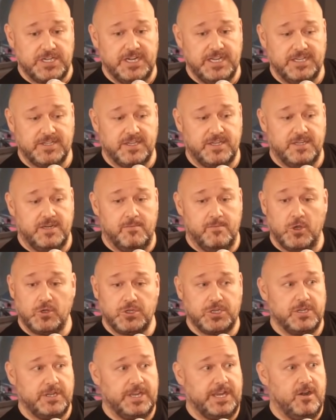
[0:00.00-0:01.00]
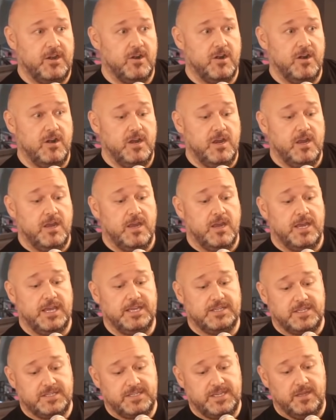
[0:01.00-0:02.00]
And as an emotional eater,
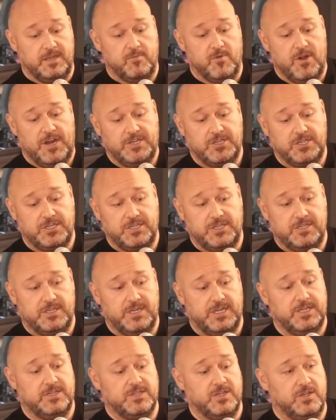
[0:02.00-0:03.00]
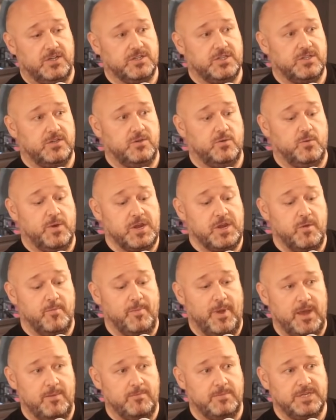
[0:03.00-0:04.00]
it's a celebration. It's also when you're
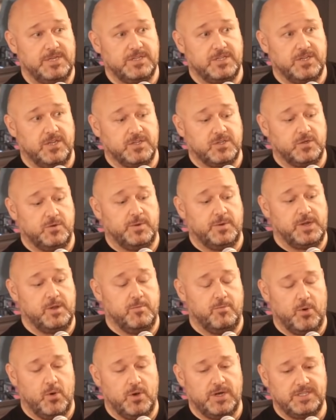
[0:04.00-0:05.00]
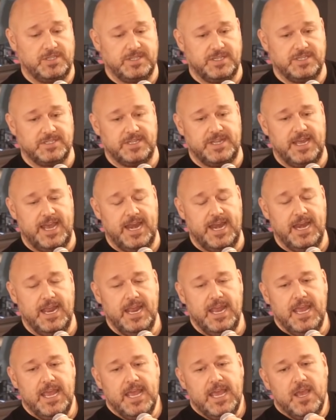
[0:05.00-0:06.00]
bummed. It's also when you're bored. It's this and that.
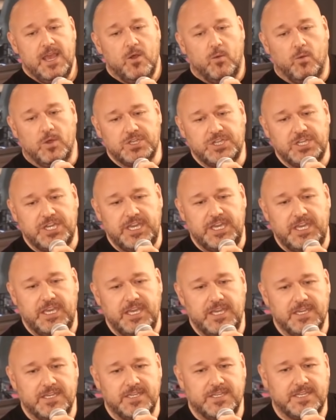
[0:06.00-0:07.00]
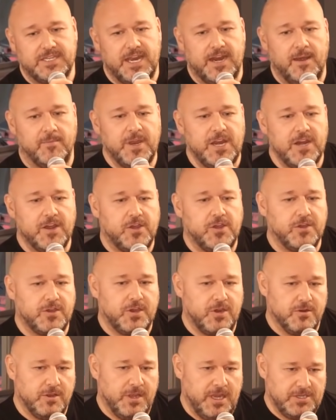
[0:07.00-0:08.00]
Well, she said, I'm going to
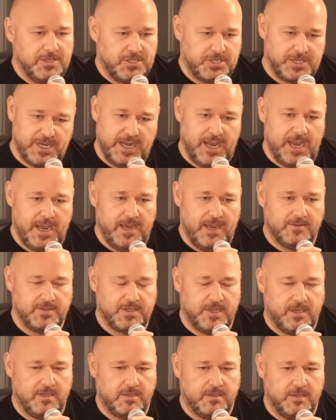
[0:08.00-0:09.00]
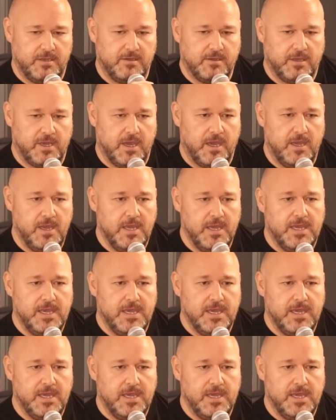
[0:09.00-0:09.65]
cook your lunch today. I was like, okay.